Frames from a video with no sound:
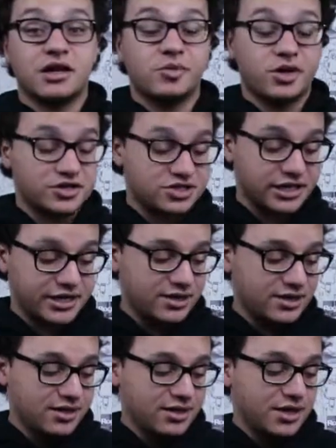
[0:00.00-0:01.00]
I'm gonna say,
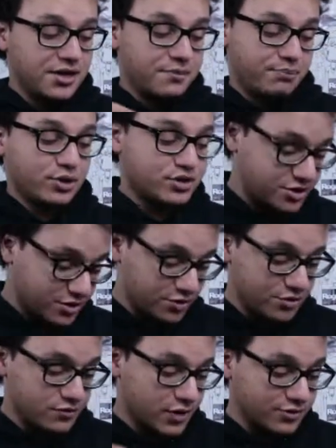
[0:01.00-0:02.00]
the person
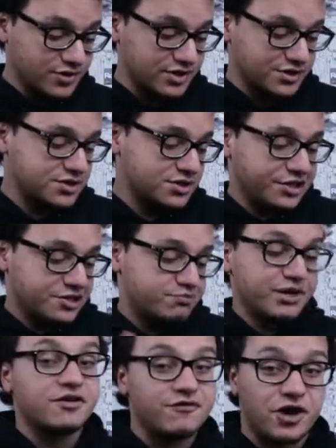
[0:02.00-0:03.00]
who wrote this is
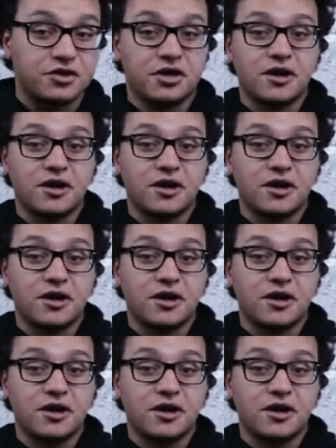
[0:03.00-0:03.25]
pretty fucked